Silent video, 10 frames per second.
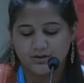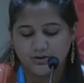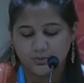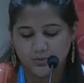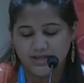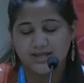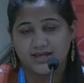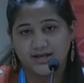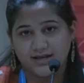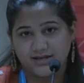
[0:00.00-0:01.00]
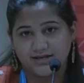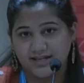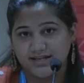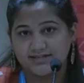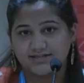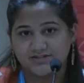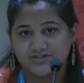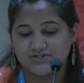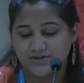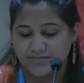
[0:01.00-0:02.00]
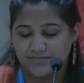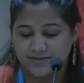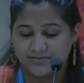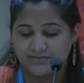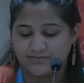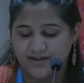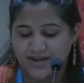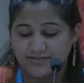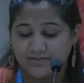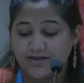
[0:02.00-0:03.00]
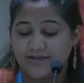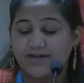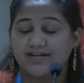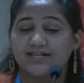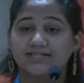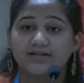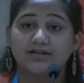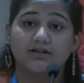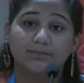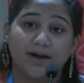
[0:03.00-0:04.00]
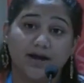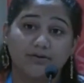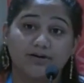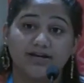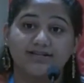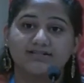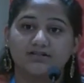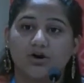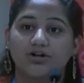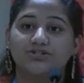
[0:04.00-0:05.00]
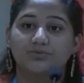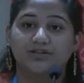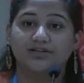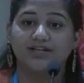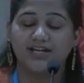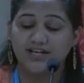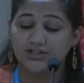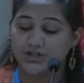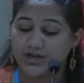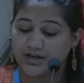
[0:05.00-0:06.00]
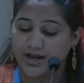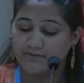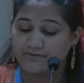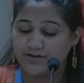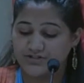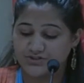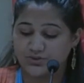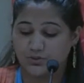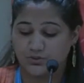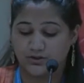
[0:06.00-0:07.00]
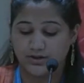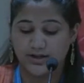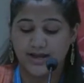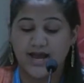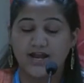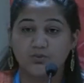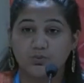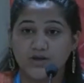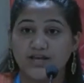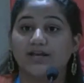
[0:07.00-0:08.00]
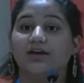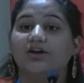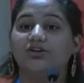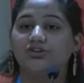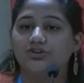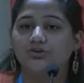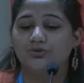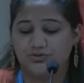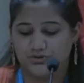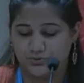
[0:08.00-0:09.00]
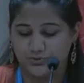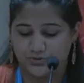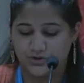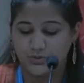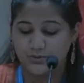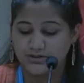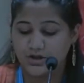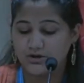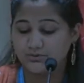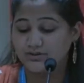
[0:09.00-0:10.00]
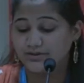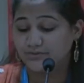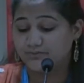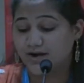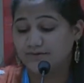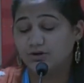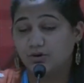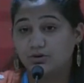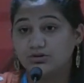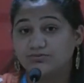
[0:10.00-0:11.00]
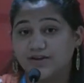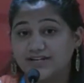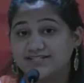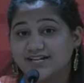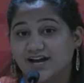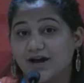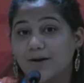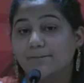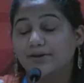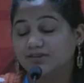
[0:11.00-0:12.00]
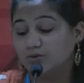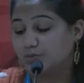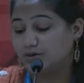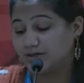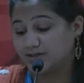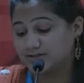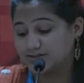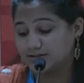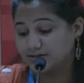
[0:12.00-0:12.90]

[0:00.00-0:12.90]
We need to strengthen the faith that eternal power is lodged within each and every soul. And we, you youth, will not only revive the whole of India, but the world.